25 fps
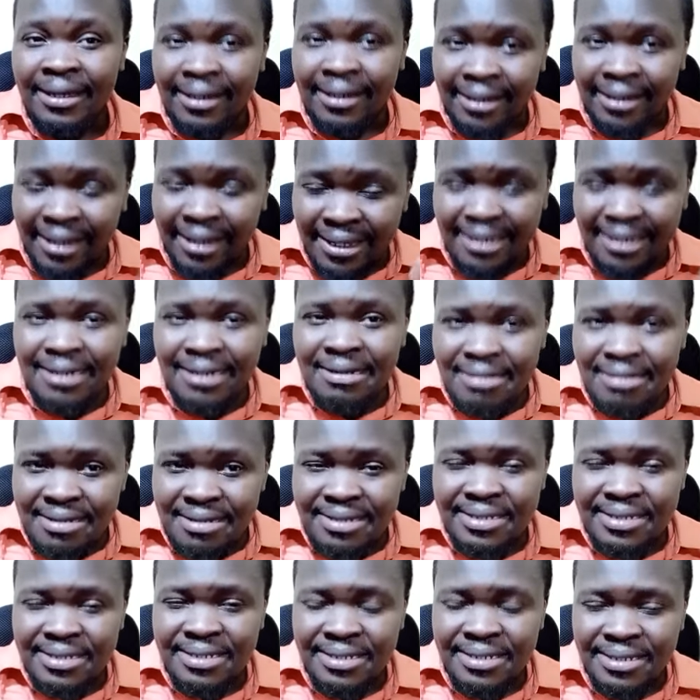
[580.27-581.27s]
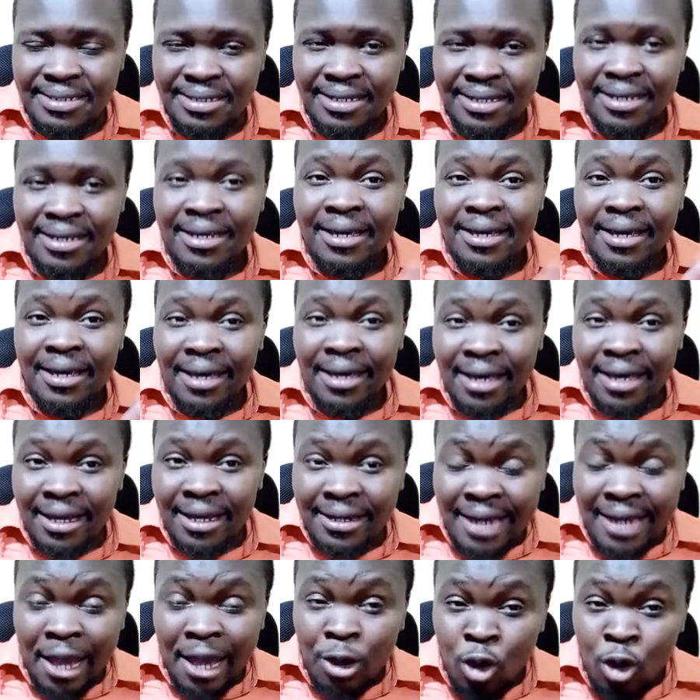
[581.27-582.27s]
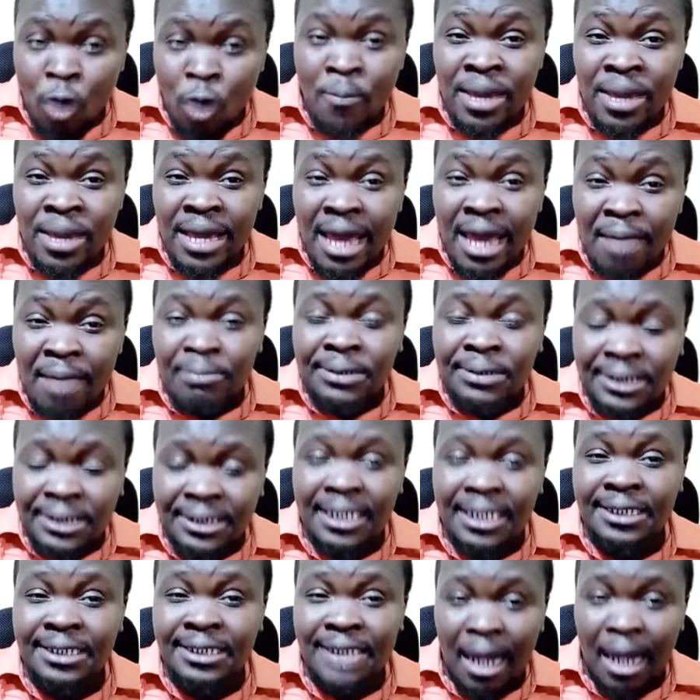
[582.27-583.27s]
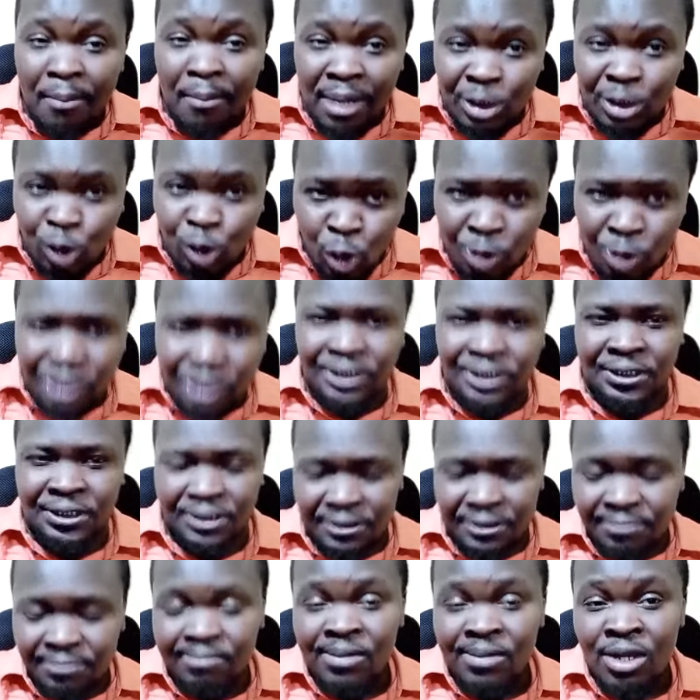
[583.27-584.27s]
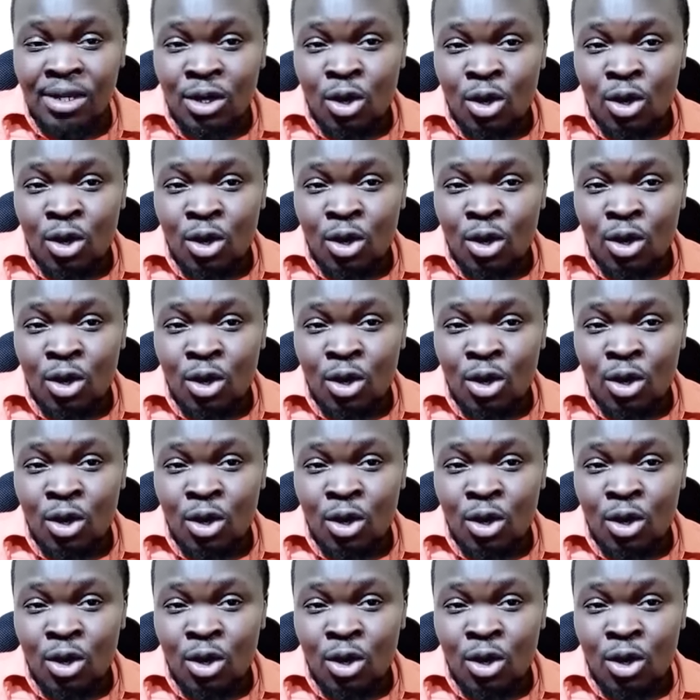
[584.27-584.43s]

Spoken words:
Kenyans, Nairobi MCAs, a majority,